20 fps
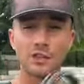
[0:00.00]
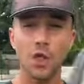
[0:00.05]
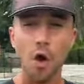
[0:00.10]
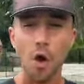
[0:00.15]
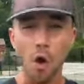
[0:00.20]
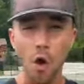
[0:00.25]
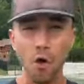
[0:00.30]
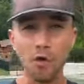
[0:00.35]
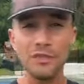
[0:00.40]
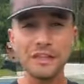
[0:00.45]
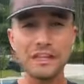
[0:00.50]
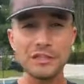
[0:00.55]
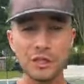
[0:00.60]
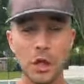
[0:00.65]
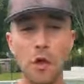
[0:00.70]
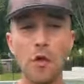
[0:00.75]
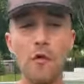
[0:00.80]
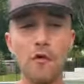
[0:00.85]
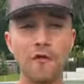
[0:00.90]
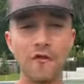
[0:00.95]
The only
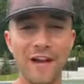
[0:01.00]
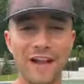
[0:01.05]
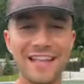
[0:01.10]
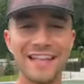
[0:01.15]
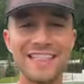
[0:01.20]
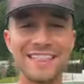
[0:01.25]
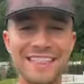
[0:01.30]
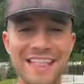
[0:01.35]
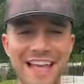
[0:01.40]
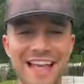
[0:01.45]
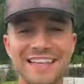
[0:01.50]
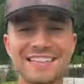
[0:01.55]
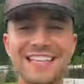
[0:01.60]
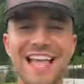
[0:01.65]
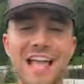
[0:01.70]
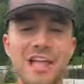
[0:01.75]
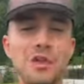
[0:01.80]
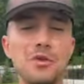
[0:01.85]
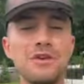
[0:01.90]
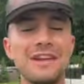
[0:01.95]
two freaking things
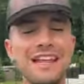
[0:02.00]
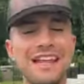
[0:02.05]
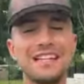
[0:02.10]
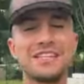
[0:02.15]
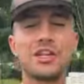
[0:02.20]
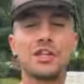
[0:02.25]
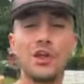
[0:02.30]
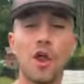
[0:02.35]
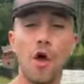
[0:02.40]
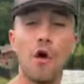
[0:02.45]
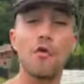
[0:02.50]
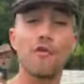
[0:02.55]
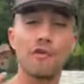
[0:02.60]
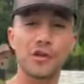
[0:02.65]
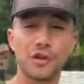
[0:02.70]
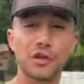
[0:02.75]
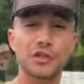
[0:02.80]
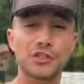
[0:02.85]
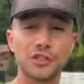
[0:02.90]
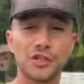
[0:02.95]
that you need to know
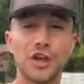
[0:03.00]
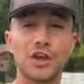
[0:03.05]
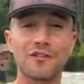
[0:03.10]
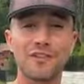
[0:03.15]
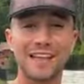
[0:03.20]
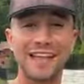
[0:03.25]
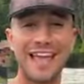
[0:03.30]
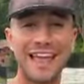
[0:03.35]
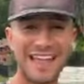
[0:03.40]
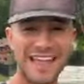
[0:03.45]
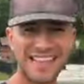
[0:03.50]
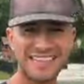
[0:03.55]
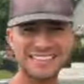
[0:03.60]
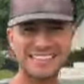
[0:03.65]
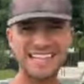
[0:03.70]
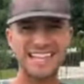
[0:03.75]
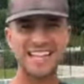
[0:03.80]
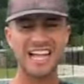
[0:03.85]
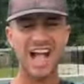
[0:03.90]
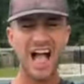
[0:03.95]
for your serve, again,
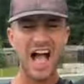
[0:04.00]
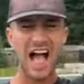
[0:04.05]
is the